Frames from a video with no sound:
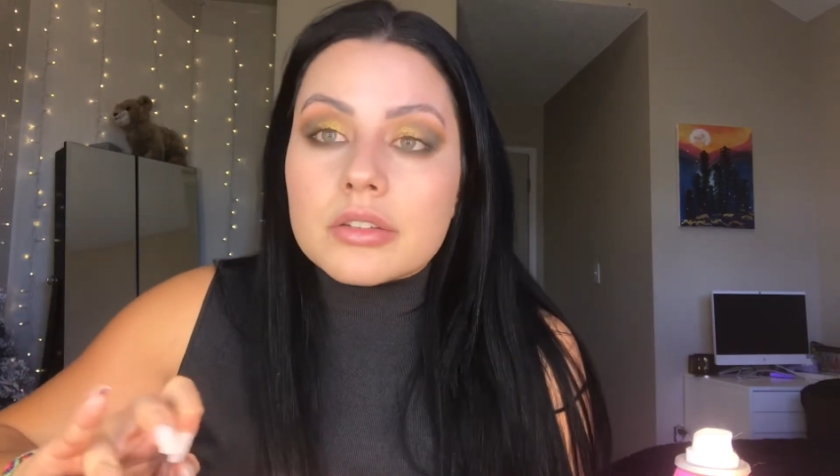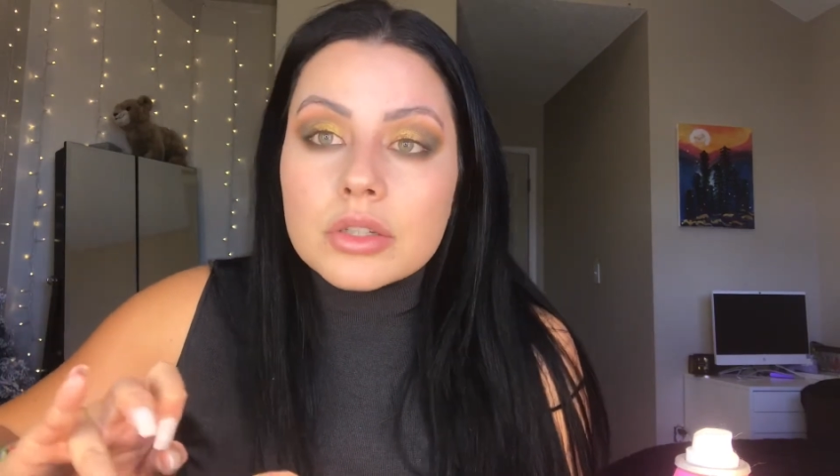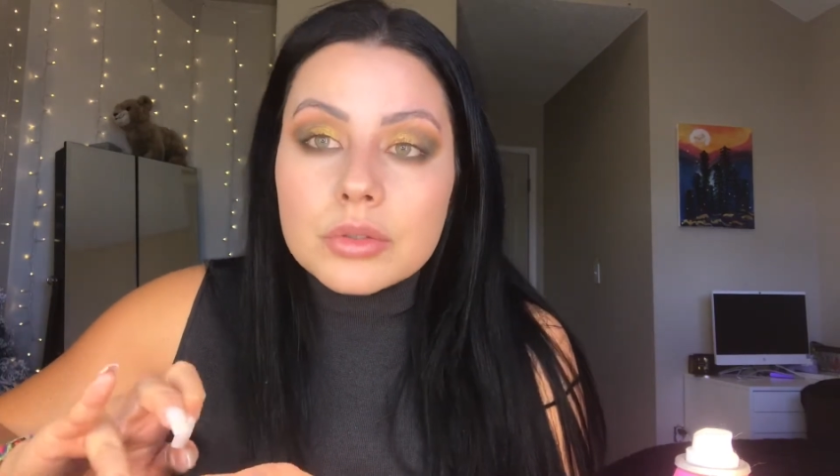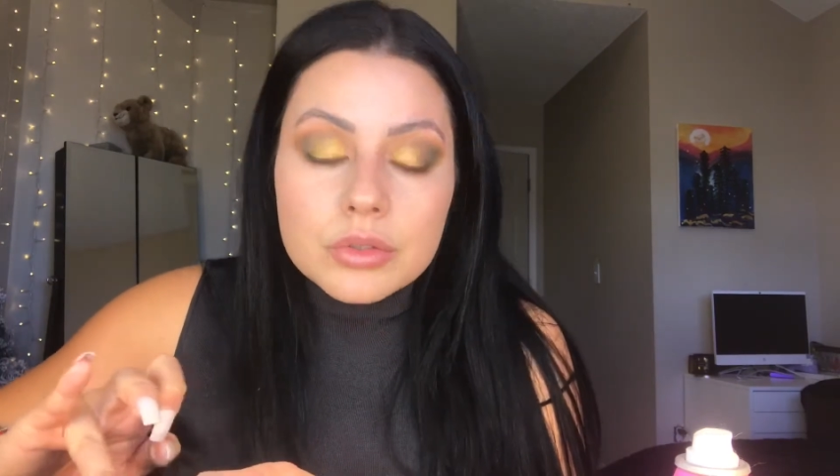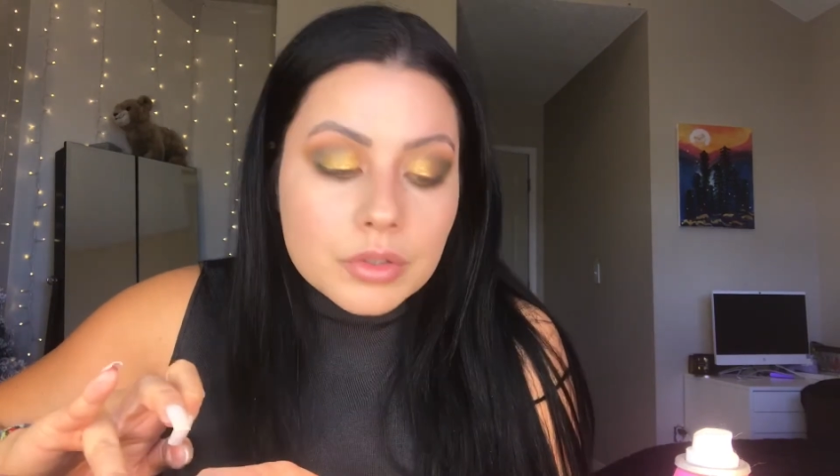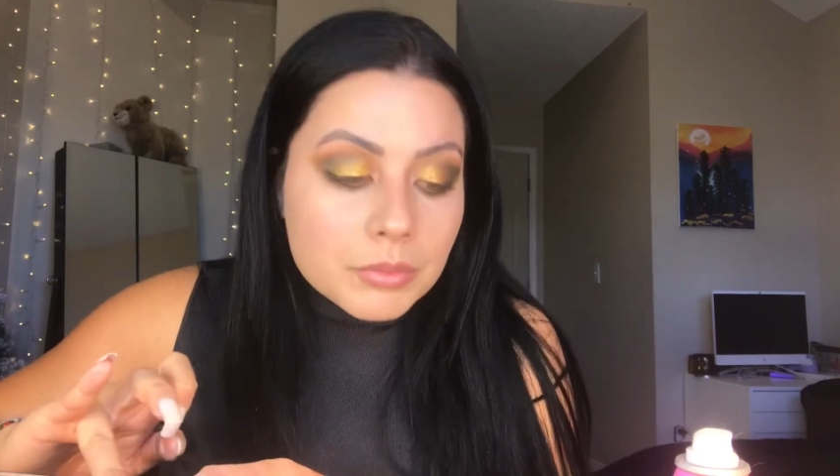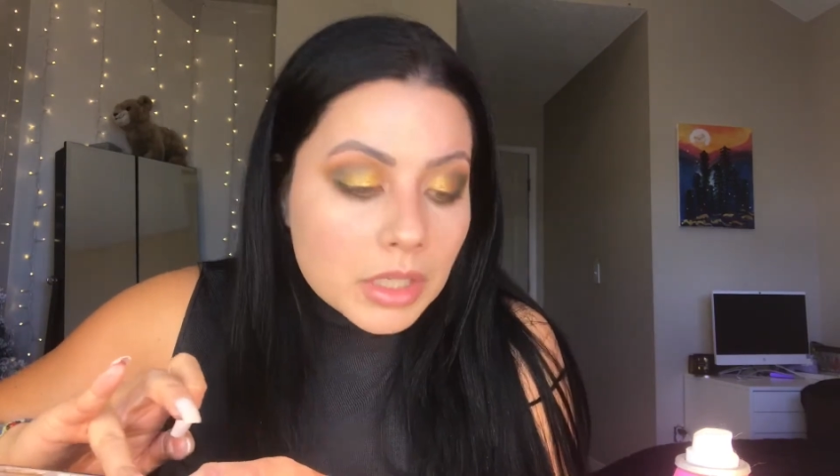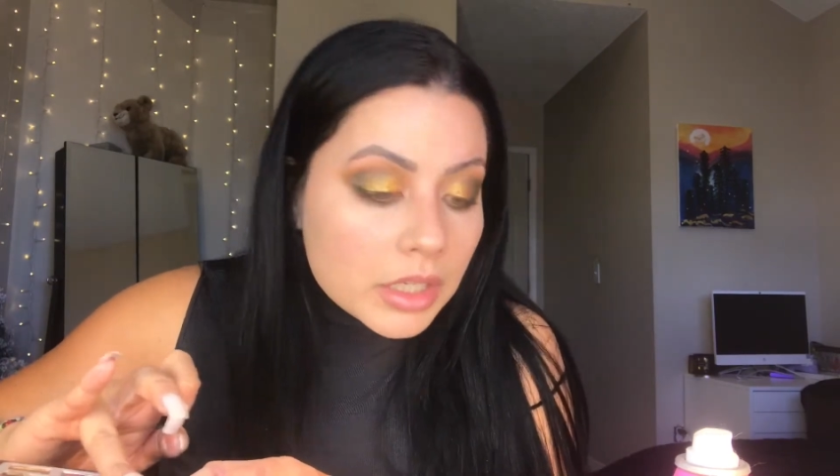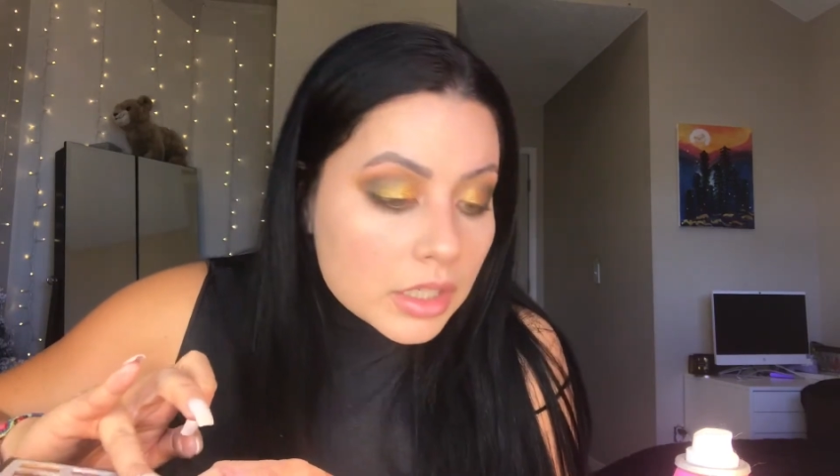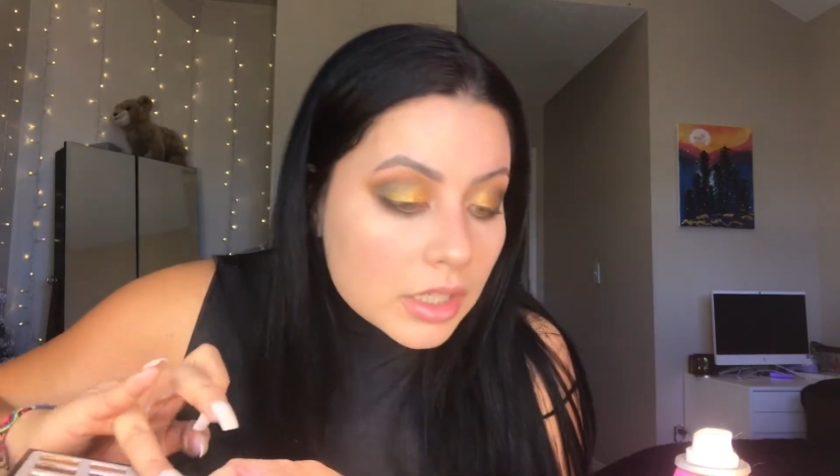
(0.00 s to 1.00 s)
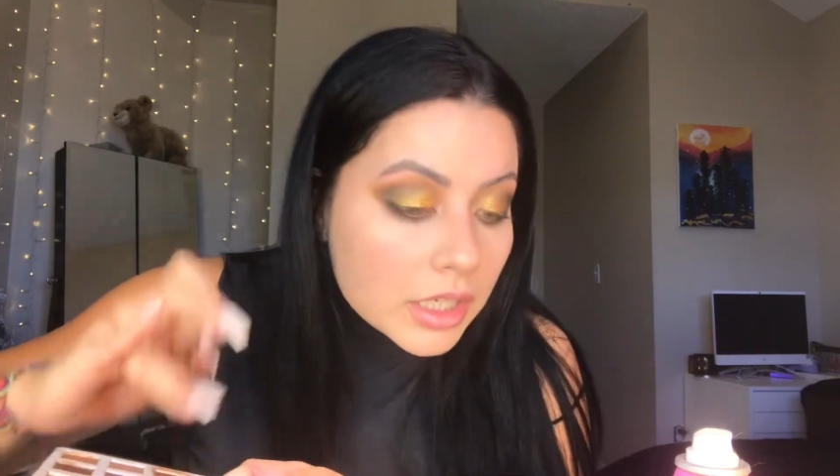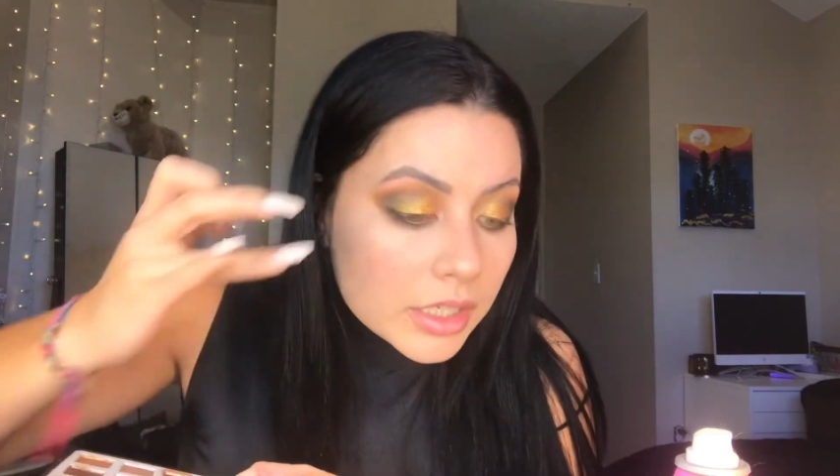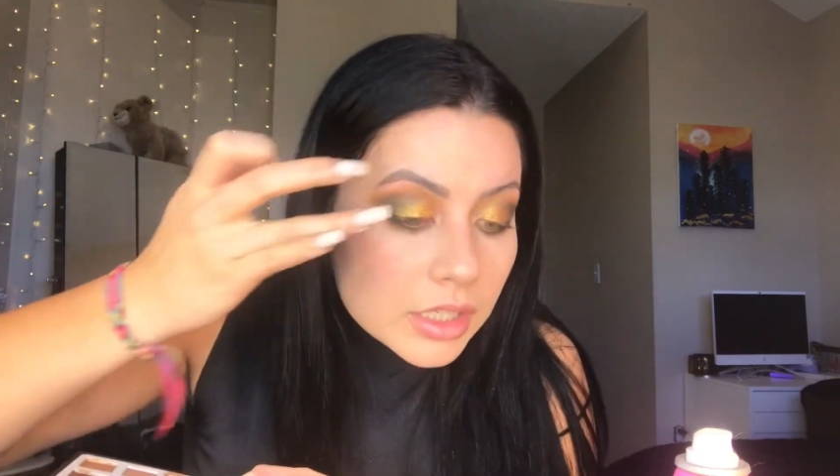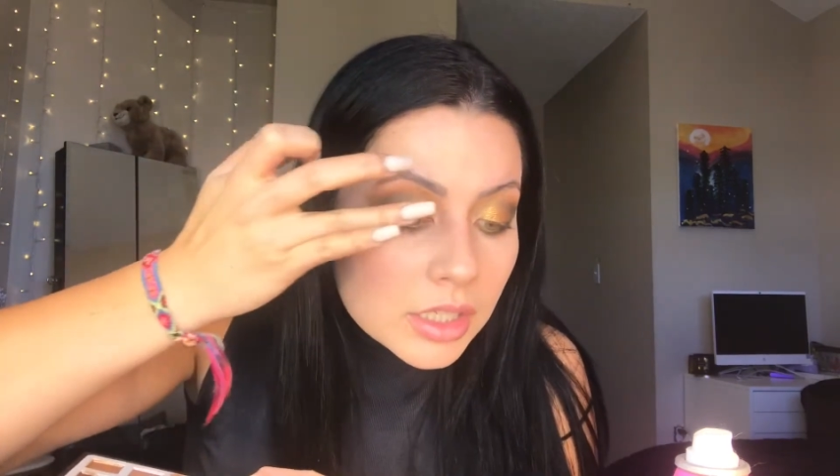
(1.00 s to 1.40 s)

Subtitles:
though, I'm not gonna lie.